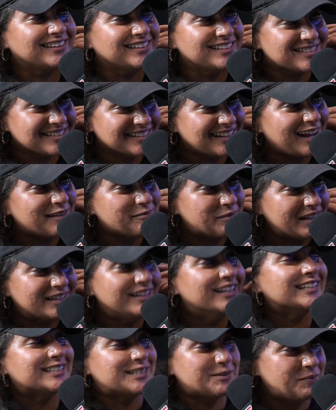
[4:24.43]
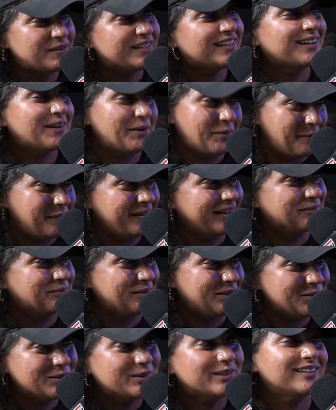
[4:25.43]
listen, I might not speak Arabic,
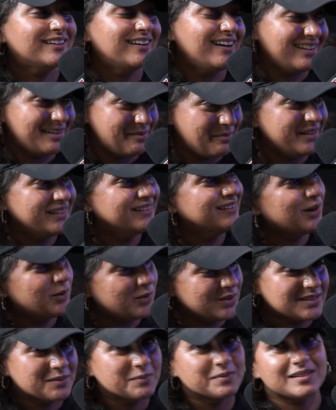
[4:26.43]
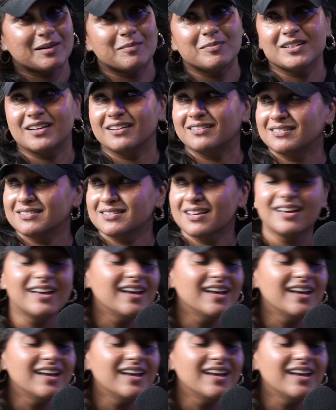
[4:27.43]
but you could have gotten me in there with some subtitles.